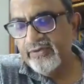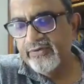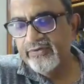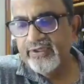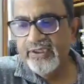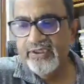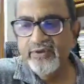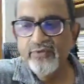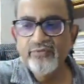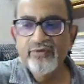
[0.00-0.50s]

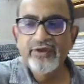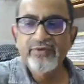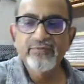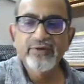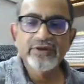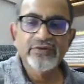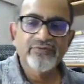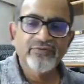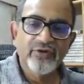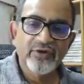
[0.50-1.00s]
Thank you very
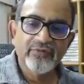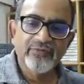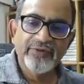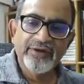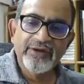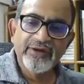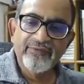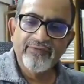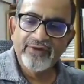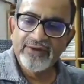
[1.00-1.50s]
much for
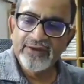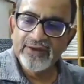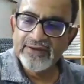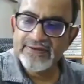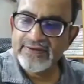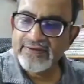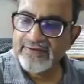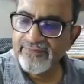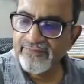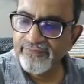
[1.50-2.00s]
being with
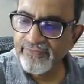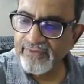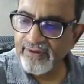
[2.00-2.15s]
us.